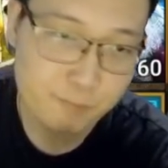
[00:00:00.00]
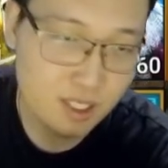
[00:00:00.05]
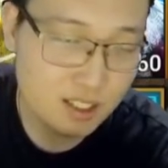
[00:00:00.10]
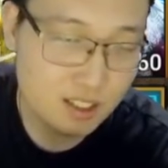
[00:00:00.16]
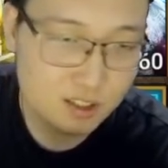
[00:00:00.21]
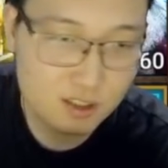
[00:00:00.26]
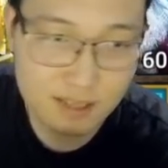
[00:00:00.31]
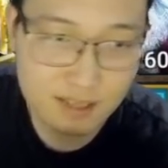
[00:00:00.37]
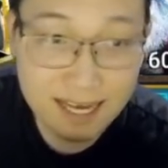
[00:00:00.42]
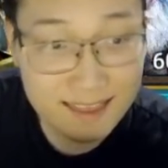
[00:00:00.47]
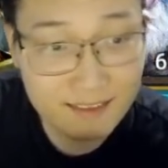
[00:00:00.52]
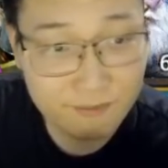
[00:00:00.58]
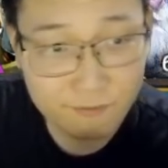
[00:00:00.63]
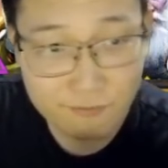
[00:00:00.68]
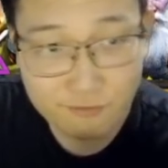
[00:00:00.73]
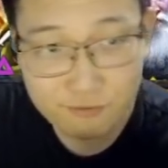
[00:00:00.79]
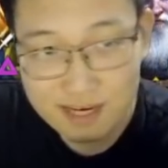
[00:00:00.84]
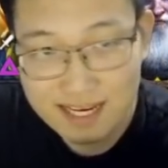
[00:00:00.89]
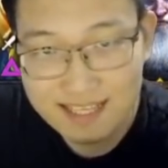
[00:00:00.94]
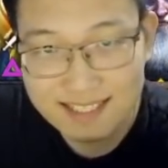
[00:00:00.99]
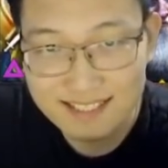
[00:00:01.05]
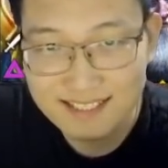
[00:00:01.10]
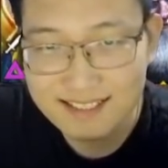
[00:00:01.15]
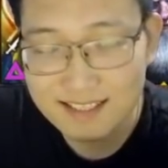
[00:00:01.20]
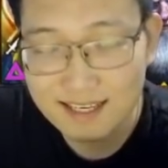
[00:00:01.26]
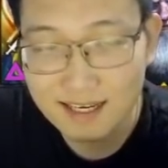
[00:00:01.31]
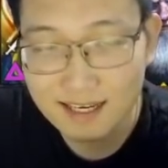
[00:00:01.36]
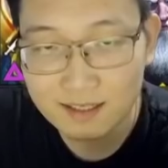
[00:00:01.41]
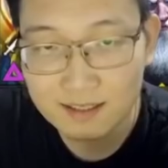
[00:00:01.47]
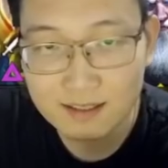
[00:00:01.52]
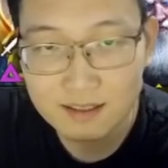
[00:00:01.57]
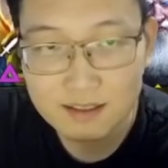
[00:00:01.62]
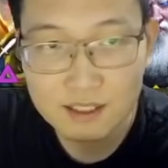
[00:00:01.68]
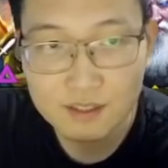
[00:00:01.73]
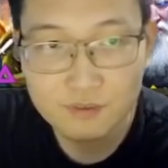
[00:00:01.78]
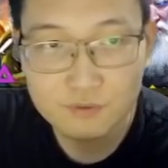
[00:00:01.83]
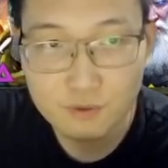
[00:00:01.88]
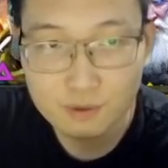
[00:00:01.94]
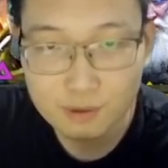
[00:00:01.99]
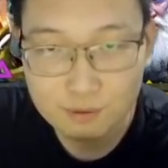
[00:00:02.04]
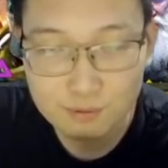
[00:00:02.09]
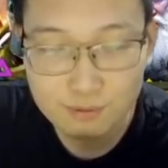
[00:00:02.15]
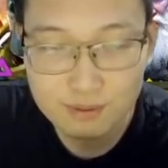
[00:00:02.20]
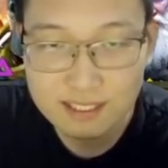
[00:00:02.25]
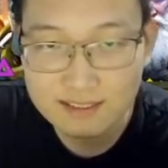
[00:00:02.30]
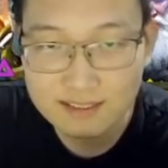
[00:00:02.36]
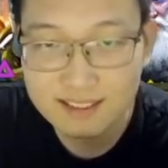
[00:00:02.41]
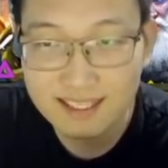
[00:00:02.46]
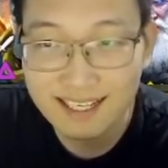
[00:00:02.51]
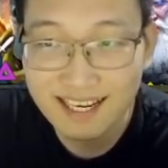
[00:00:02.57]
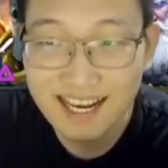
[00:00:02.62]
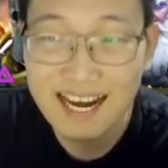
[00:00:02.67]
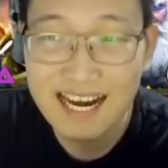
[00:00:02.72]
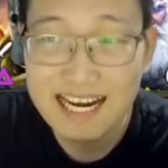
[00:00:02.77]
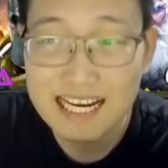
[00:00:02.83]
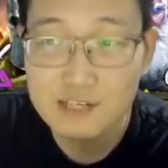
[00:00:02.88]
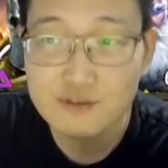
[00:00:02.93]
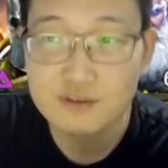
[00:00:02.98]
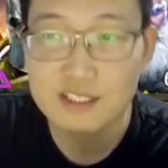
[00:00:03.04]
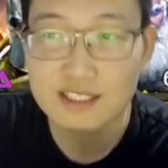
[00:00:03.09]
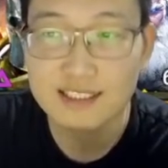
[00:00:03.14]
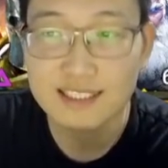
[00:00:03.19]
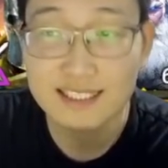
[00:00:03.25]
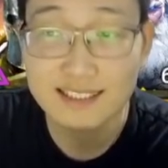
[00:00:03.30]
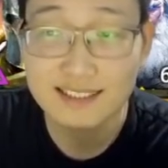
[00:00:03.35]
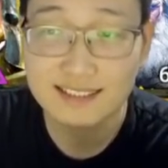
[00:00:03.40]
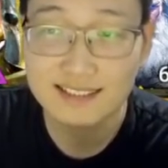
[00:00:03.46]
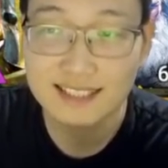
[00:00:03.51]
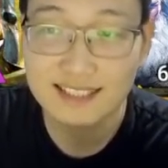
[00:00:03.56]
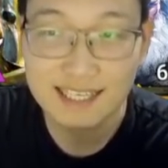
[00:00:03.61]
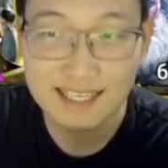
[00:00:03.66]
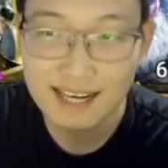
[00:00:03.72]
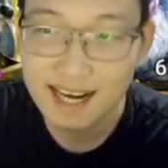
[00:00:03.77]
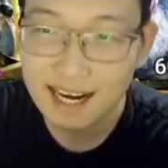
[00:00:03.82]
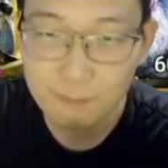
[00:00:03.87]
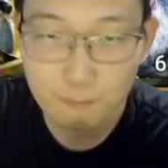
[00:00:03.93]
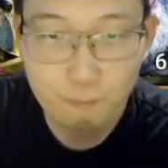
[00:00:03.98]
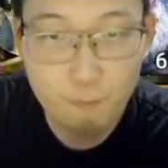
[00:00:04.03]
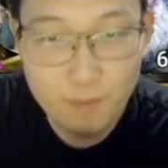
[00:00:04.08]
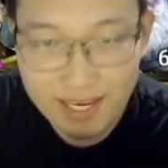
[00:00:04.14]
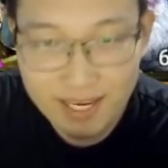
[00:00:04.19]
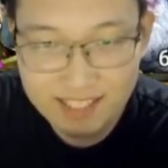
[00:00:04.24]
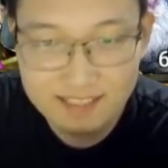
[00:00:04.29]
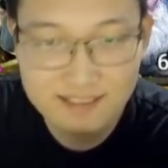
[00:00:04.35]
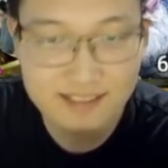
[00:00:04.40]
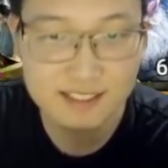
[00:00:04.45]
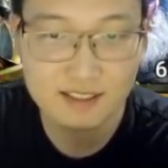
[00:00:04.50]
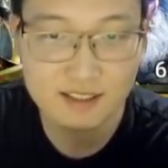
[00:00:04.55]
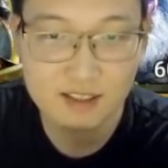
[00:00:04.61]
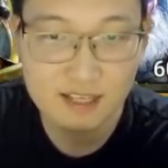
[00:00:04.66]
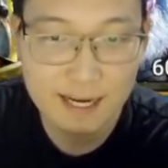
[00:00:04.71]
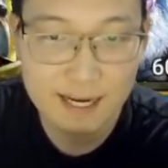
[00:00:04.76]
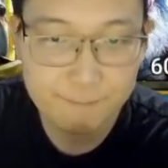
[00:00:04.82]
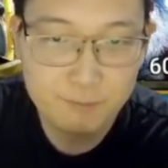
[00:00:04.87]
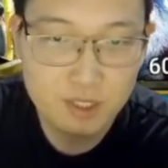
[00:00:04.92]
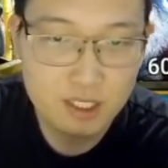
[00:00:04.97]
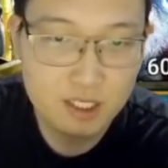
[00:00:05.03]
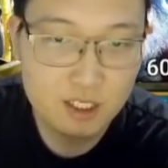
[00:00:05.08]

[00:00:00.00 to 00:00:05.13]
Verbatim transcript: So I think Frenzy set for Krisk in Hydra is like amazing, alright?